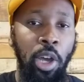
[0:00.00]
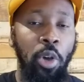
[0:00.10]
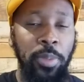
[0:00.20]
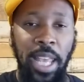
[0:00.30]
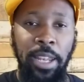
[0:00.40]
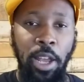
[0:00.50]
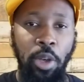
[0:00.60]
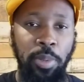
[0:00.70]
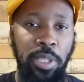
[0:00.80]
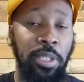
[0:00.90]
Hope that
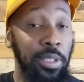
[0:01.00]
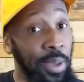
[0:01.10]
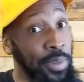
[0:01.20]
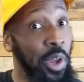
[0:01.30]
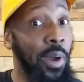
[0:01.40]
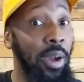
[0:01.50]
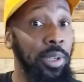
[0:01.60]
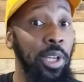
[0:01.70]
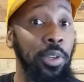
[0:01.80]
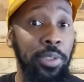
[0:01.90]
helps. Let me know how
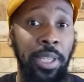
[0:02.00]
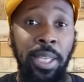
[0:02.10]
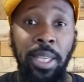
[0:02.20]
it goes.